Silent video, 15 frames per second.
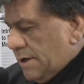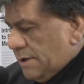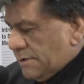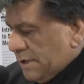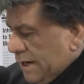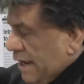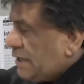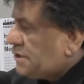
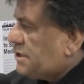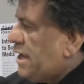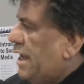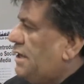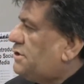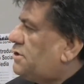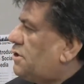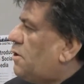The next
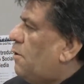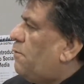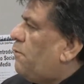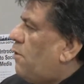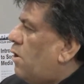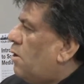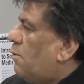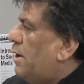case to go
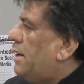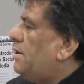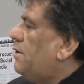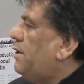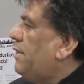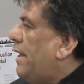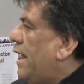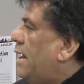forward
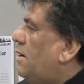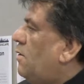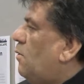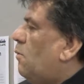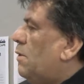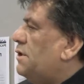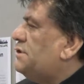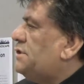then
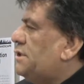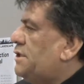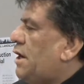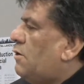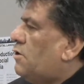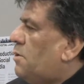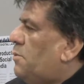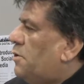was the
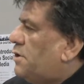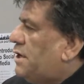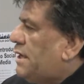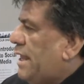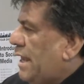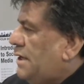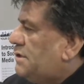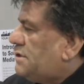Delgamuukw
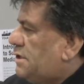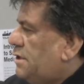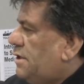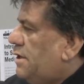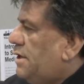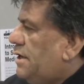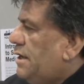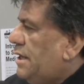case.
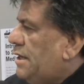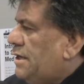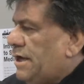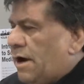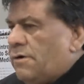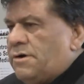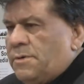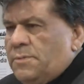In
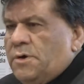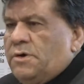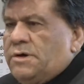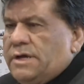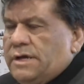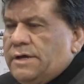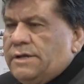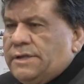
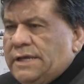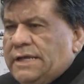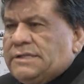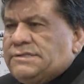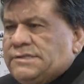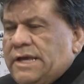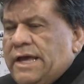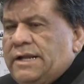Delgamuukw, the
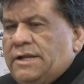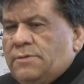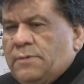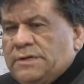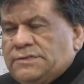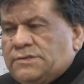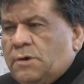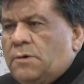Gitxsan and
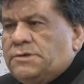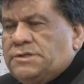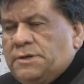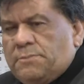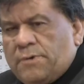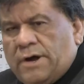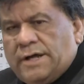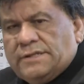
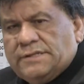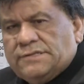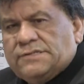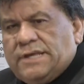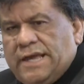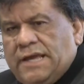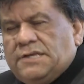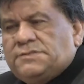Wet'suwet'en brought this
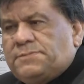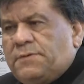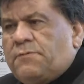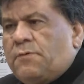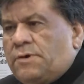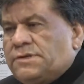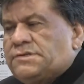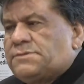case
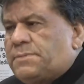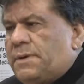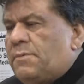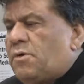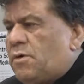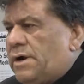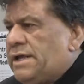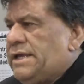before the Supreme
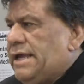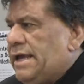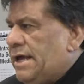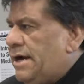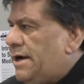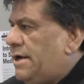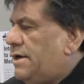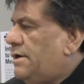Court of
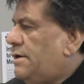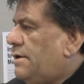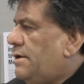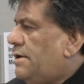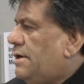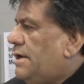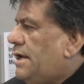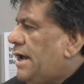Canada.
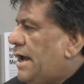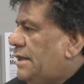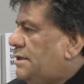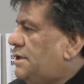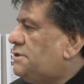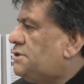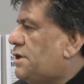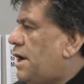And
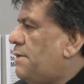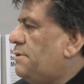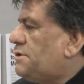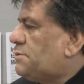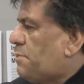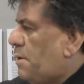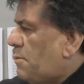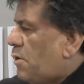this time the
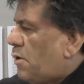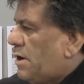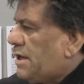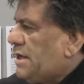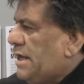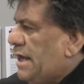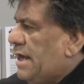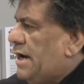Supreme Court of
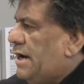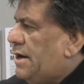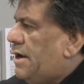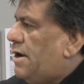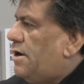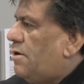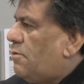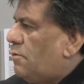
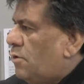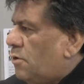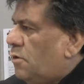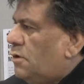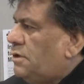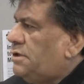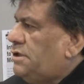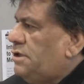Canada ruled